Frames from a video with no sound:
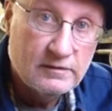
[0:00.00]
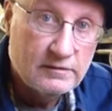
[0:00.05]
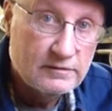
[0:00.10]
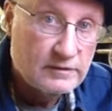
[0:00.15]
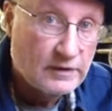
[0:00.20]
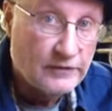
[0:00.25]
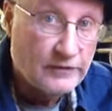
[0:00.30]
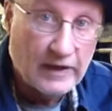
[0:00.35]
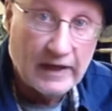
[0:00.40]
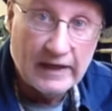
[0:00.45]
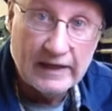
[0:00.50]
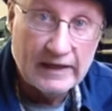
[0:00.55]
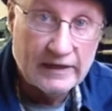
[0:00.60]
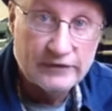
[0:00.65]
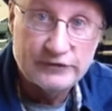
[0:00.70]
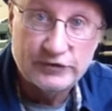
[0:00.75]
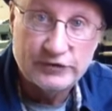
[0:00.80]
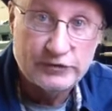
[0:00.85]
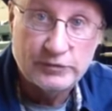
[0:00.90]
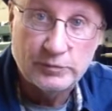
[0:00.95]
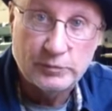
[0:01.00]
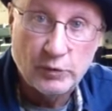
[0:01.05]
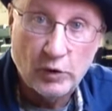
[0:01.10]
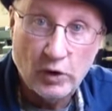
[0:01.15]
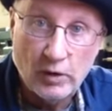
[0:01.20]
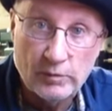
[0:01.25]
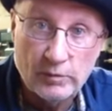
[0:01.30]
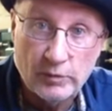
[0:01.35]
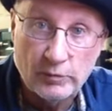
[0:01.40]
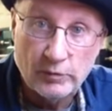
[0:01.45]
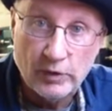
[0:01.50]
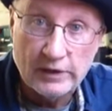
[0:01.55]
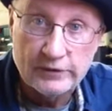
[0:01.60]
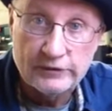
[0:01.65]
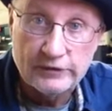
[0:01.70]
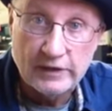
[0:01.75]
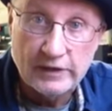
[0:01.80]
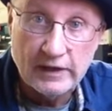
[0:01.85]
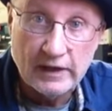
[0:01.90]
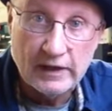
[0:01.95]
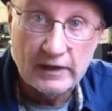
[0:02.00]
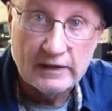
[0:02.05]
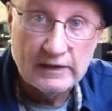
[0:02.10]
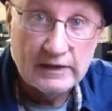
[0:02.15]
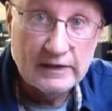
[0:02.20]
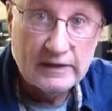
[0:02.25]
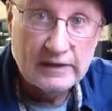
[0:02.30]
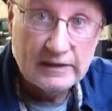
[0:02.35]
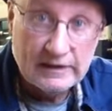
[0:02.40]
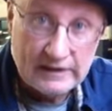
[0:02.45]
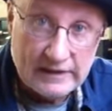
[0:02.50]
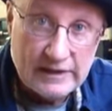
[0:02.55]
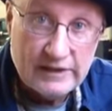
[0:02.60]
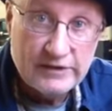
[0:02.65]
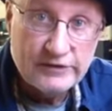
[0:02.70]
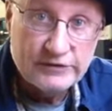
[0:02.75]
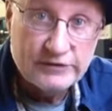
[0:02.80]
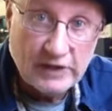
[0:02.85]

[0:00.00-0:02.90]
then that answers the problem right there. He's